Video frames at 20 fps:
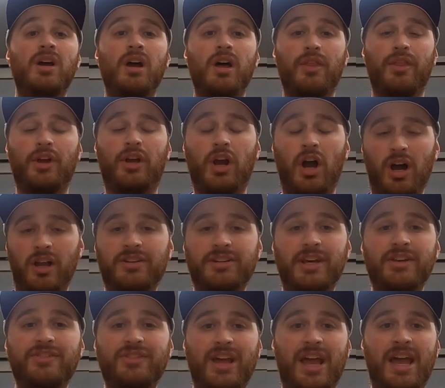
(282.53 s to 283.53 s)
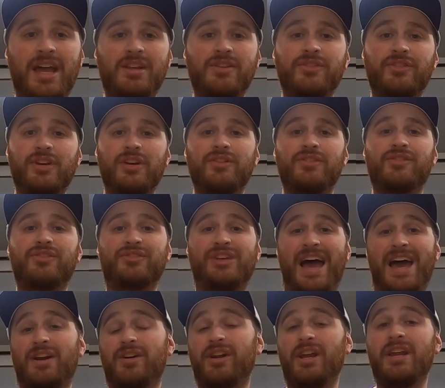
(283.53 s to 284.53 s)
The contest ends
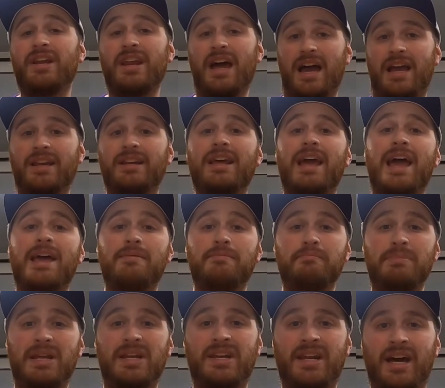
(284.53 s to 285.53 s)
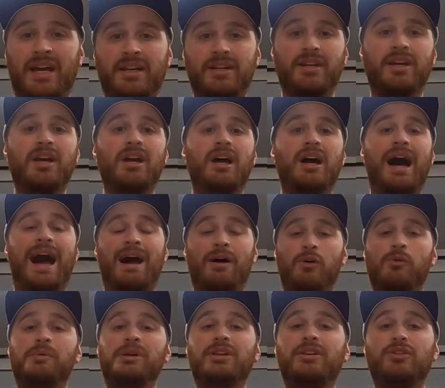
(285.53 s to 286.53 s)
Saturday night at midnight. I
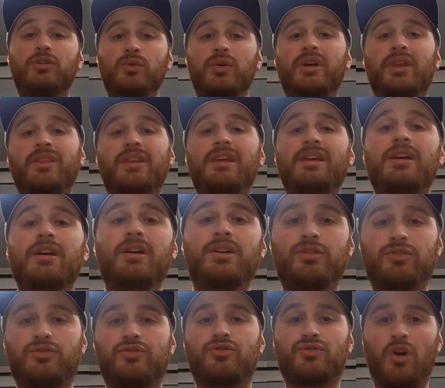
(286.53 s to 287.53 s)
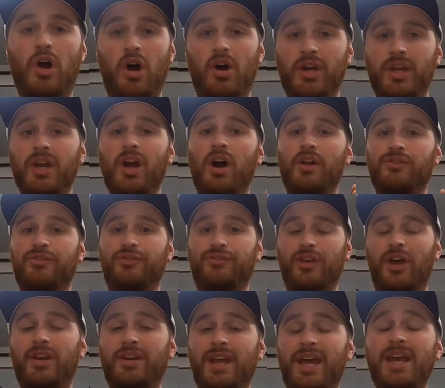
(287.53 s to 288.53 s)
will be doing the drawing on
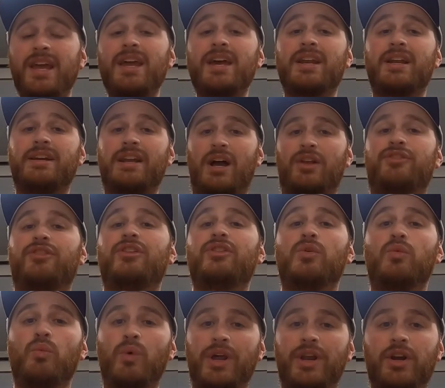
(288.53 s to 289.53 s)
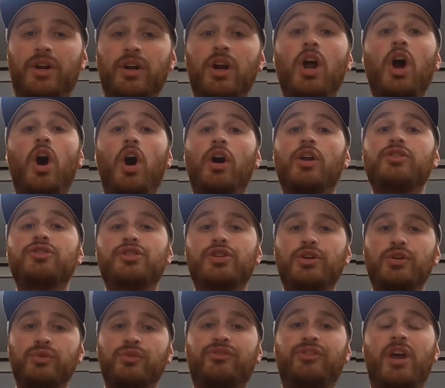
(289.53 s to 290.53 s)
Sunday and announcing the winner on
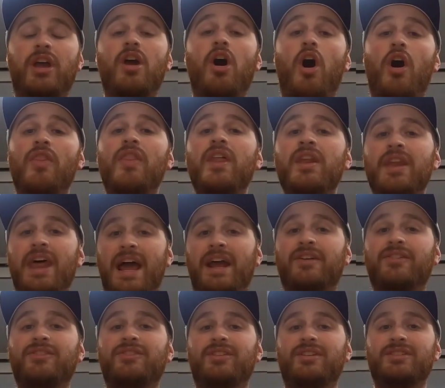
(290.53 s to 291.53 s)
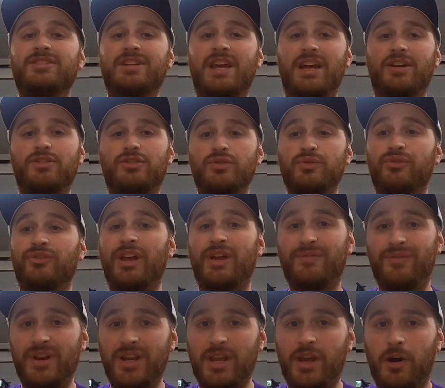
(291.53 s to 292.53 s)
Tuesday on the next Tech Tuesday
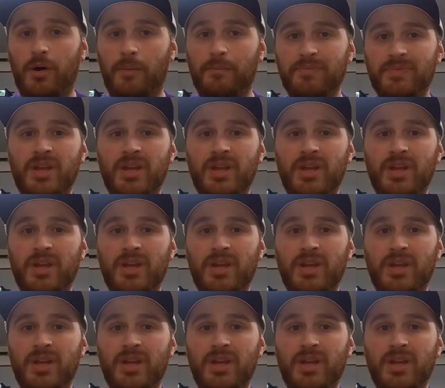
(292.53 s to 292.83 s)
video.